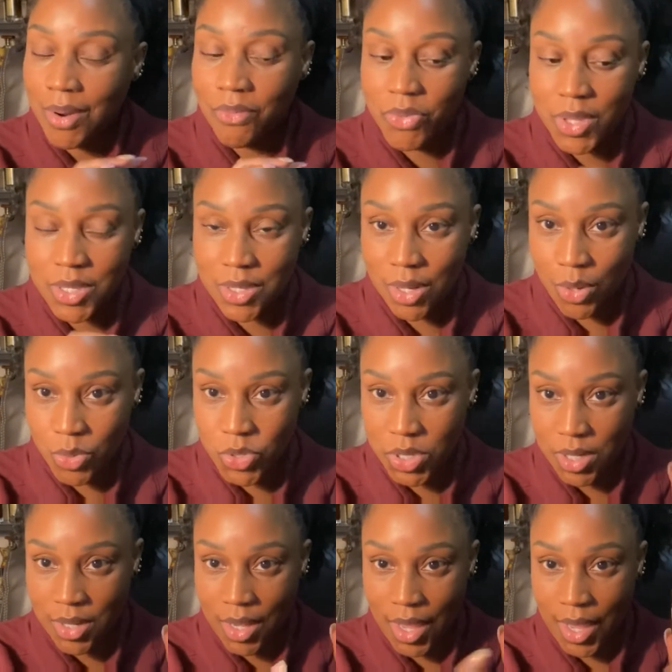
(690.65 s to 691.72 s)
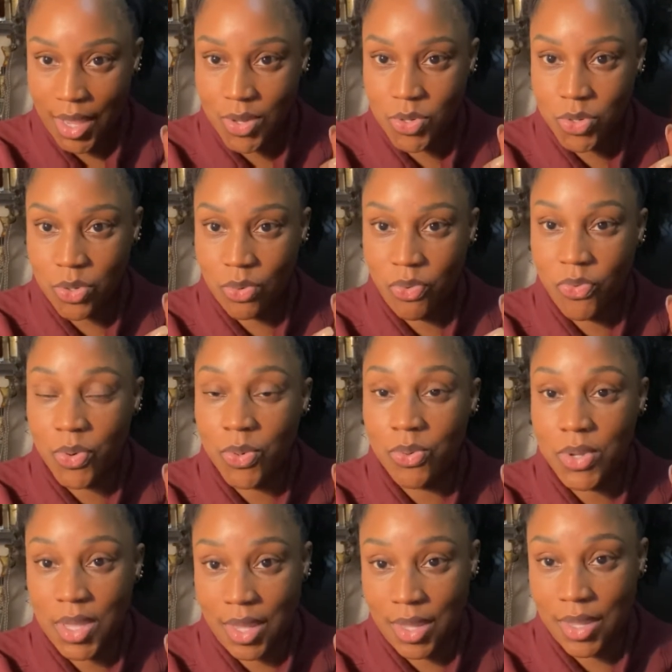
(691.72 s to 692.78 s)
of this lotion, Angel
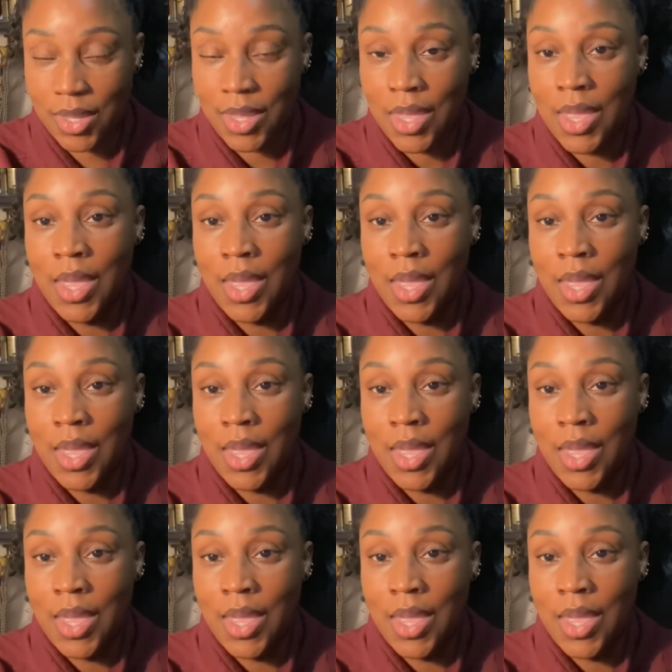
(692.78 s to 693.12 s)
Food Cake,